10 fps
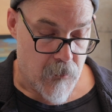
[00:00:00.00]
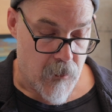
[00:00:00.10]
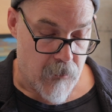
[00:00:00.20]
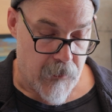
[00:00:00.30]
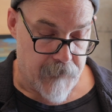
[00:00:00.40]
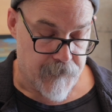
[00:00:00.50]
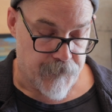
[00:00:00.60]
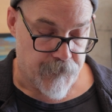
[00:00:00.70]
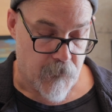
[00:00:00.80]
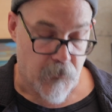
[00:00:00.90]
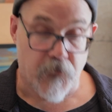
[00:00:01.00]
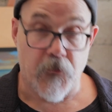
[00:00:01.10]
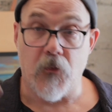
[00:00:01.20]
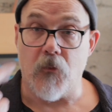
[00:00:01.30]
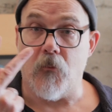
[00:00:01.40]
All right,
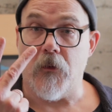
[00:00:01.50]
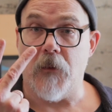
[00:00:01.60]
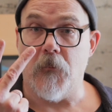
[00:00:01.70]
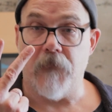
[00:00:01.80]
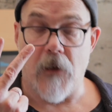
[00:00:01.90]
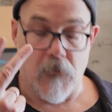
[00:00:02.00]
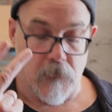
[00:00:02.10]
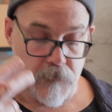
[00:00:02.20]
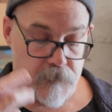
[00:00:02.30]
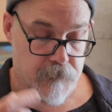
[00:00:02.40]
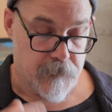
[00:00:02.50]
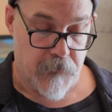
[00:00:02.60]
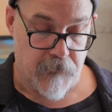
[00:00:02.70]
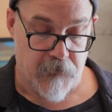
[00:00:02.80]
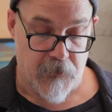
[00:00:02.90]
we're going to move on.
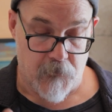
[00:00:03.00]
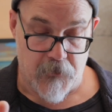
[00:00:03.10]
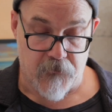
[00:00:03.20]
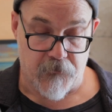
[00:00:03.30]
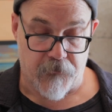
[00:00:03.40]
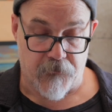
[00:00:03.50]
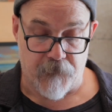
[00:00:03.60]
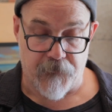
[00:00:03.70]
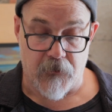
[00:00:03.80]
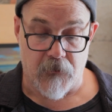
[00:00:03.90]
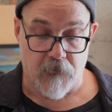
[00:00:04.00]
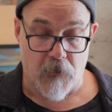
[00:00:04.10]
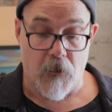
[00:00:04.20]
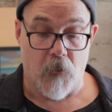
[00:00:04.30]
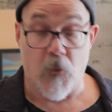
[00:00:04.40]
There's got a bunch of other stuff here.
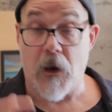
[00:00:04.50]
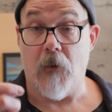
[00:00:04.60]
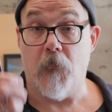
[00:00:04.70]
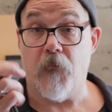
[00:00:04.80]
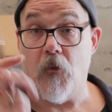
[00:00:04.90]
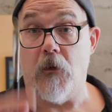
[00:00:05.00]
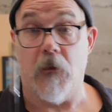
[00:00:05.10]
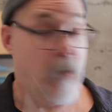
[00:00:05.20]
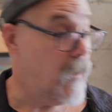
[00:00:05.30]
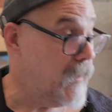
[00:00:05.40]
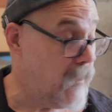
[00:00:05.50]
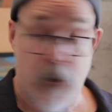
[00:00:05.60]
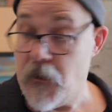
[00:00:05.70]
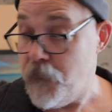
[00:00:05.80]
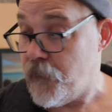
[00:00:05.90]
Before I
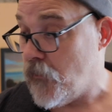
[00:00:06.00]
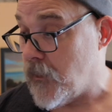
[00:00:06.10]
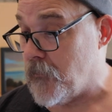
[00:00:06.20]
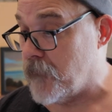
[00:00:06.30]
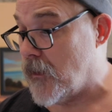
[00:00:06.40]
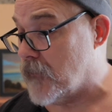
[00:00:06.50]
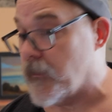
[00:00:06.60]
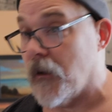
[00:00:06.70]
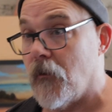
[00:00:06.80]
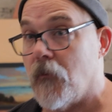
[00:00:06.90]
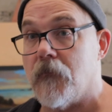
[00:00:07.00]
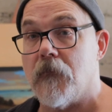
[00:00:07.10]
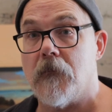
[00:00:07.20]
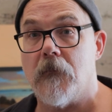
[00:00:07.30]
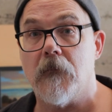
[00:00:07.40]
move on, though,
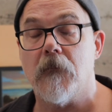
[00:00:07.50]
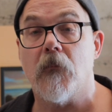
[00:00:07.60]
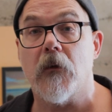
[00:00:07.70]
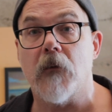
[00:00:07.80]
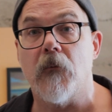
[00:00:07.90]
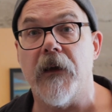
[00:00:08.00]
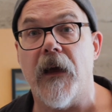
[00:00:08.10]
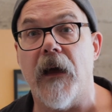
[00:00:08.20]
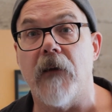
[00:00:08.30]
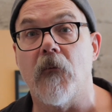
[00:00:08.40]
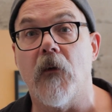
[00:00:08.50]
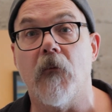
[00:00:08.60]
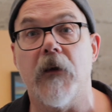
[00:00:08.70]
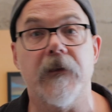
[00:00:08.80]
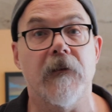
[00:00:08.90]
what are we at? Well,
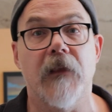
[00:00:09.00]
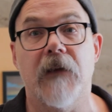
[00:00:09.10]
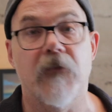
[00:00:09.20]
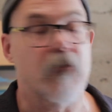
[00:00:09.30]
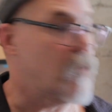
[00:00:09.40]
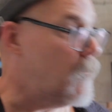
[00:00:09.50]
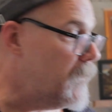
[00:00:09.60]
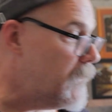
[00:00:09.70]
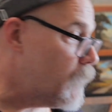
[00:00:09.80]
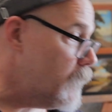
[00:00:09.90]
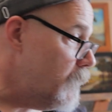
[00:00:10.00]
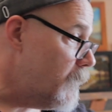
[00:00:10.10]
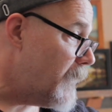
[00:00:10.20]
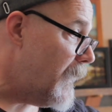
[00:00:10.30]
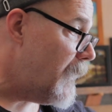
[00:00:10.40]
we're hitting 11, 12 minutes. We're doing
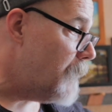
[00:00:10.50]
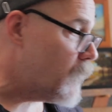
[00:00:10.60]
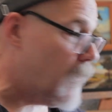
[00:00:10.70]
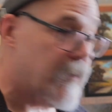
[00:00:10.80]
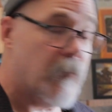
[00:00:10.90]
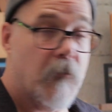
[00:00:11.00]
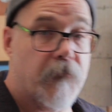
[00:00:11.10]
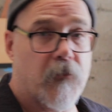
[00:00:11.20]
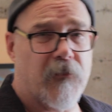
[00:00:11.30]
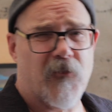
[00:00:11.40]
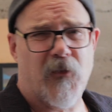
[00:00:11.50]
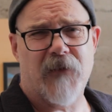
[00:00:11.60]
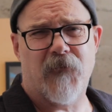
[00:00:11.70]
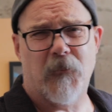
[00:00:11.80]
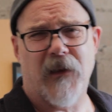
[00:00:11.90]
okay. I'm trying to move through this. Quite
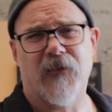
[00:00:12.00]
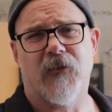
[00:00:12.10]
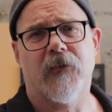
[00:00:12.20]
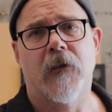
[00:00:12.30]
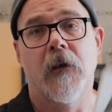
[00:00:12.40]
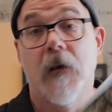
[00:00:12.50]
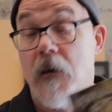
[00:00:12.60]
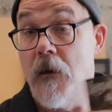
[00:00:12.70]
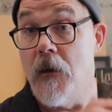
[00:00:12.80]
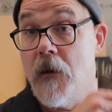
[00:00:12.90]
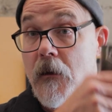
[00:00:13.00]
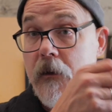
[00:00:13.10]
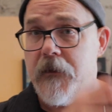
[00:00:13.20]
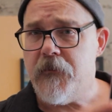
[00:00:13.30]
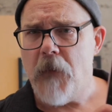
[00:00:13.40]
a few pages.
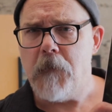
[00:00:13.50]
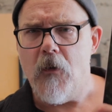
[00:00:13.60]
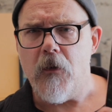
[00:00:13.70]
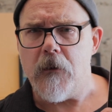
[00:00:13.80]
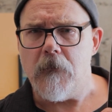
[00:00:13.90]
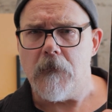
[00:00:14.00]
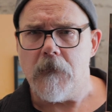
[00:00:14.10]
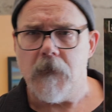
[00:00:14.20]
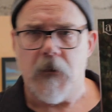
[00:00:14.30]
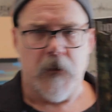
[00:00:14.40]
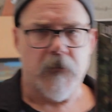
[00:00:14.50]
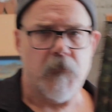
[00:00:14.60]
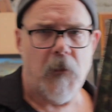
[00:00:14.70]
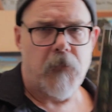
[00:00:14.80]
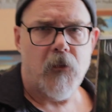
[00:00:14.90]
It's my book.
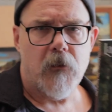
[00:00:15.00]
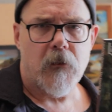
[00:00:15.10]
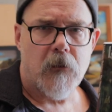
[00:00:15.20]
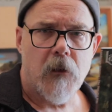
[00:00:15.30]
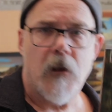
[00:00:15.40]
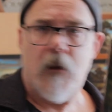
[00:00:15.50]
It's my book.